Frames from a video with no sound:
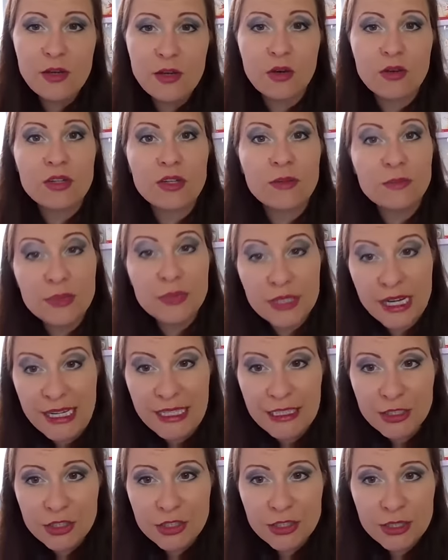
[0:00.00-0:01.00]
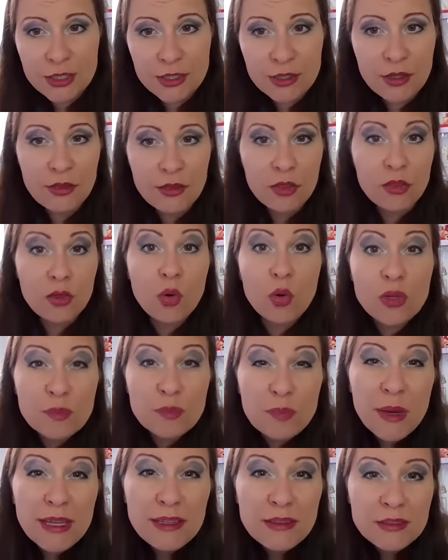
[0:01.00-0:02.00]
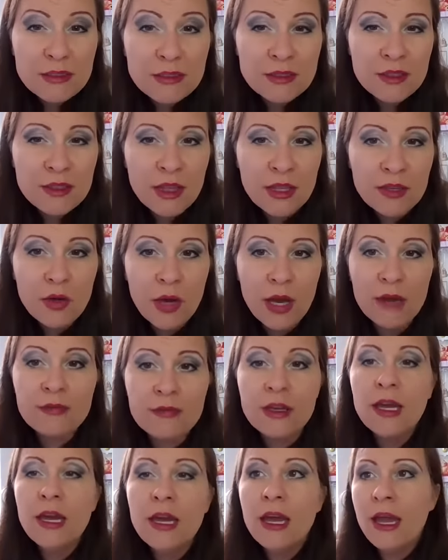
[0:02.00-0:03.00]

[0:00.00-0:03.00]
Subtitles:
your comprehension, thought patterns that you have,